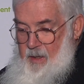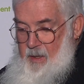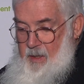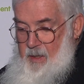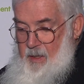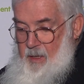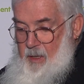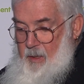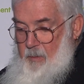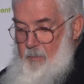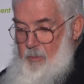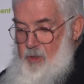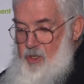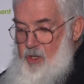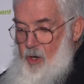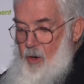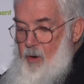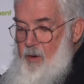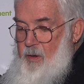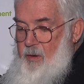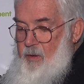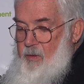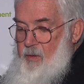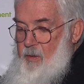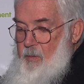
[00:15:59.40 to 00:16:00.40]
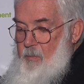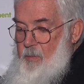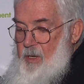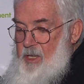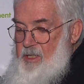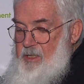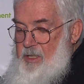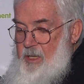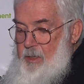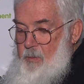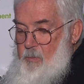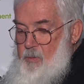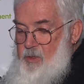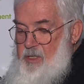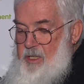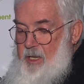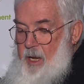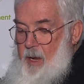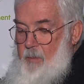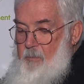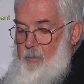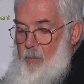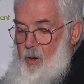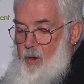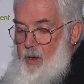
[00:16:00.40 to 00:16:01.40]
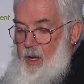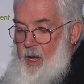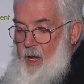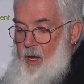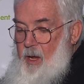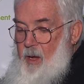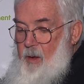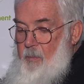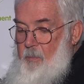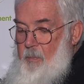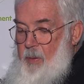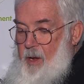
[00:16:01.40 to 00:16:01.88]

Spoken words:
Now, the majority of the mixing was done by Howard